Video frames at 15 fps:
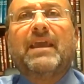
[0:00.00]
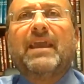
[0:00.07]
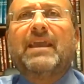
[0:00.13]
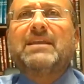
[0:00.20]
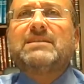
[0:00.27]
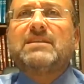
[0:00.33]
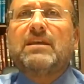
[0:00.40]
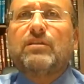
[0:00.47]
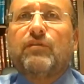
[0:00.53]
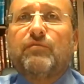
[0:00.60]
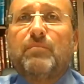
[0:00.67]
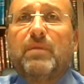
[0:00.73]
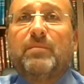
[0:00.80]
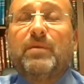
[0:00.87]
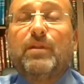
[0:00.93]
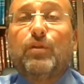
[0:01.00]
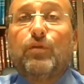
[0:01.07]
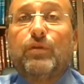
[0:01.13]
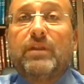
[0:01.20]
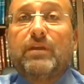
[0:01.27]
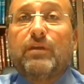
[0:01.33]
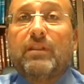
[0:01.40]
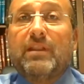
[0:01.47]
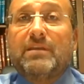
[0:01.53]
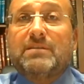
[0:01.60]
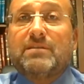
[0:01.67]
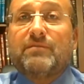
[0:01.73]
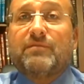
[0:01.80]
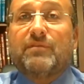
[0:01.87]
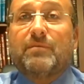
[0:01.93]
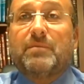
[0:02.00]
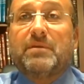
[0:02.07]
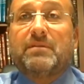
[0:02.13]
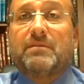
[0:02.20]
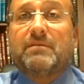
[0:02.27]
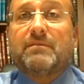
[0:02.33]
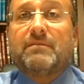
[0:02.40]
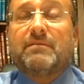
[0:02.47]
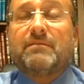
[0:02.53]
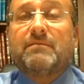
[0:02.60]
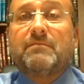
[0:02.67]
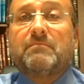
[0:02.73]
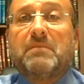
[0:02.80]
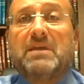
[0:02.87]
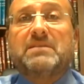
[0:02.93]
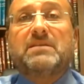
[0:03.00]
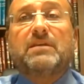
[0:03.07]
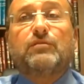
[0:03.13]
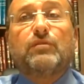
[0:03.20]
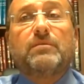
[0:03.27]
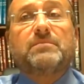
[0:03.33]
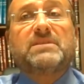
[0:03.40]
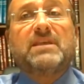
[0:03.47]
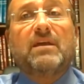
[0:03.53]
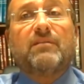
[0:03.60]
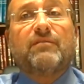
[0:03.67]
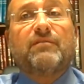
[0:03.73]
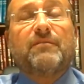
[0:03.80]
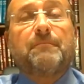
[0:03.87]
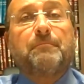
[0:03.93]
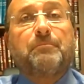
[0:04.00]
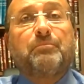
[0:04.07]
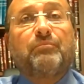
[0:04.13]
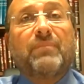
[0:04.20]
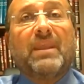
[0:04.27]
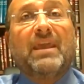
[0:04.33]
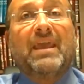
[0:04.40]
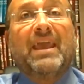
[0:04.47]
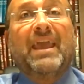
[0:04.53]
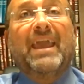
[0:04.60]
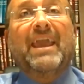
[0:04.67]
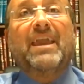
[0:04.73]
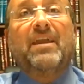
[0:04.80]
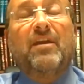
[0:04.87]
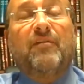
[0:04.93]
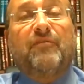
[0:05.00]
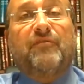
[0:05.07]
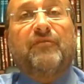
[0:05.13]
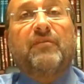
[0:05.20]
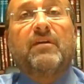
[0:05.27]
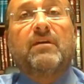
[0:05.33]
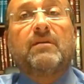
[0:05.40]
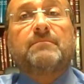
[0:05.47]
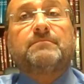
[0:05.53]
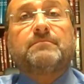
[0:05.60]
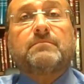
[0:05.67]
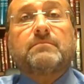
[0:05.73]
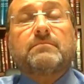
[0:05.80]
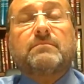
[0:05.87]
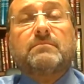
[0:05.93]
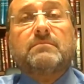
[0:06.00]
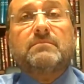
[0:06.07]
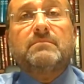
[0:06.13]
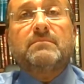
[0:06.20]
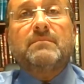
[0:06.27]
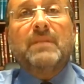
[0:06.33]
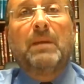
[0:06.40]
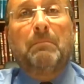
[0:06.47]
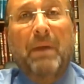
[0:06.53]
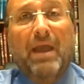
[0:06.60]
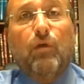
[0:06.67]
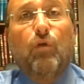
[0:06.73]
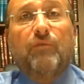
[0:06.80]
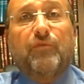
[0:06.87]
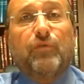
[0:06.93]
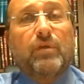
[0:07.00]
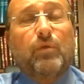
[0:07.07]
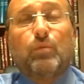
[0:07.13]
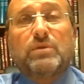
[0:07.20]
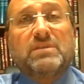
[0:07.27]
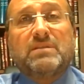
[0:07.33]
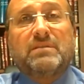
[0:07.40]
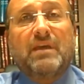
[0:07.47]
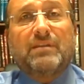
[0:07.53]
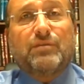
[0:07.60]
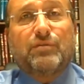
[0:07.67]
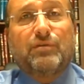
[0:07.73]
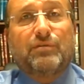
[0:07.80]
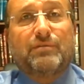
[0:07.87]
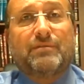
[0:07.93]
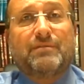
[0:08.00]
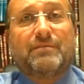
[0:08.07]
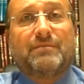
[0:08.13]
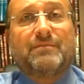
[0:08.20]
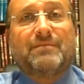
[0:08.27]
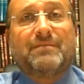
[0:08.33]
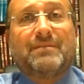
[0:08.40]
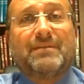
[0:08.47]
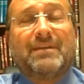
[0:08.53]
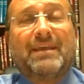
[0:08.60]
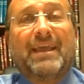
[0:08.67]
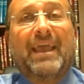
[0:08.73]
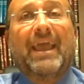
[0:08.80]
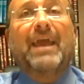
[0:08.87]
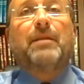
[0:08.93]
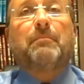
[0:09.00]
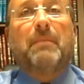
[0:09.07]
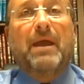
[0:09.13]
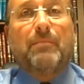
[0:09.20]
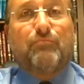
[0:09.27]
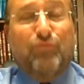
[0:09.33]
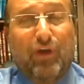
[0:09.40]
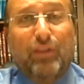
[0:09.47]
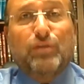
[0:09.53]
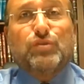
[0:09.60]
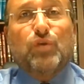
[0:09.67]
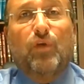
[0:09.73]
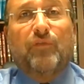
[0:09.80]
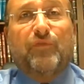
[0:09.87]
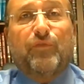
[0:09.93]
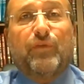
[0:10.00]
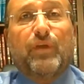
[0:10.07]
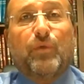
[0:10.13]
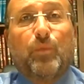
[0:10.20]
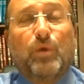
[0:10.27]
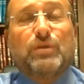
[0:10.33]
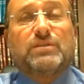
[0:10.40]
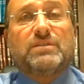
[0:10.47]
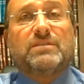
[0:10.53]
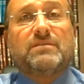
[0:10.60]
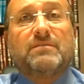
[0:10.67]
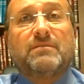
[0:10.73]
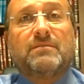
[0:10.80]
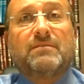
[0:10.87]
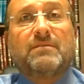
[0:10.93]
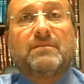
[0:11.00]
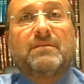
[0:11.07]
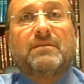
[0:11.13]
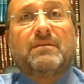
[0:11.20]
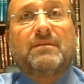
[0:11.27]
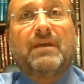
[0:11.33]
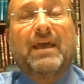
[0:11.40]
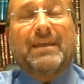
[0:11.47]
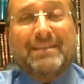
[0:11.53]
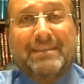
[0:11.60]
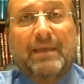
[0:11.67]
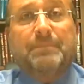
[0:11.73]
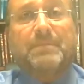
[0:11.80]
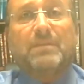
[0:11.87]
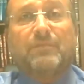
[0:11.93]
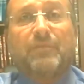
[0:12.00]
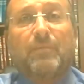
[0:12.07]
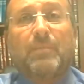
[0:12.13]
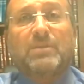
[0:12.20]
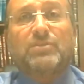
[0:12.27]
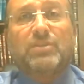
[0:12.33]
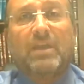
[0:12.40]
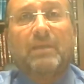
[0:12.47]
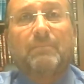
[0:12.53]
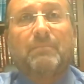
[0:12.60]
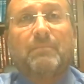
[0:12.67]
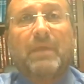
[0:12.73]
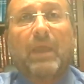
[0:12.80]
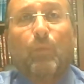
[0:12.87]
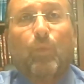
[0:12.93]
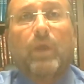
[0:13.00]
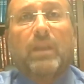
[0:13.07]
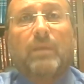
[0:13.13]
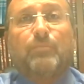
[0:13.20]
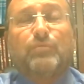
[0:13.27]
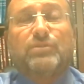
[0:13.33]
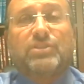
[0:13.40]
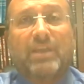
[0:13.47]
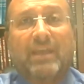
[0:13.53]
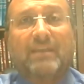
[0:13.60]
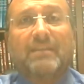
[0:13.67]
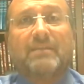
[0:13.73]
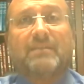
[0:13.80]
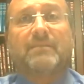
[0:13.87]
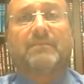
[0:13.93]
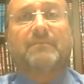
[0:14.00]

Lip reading: Instead of maybe learning a lesson from it and say to himself, if my offering wasn't that good and my brother's offering was accepted from Hashem and well appreciated,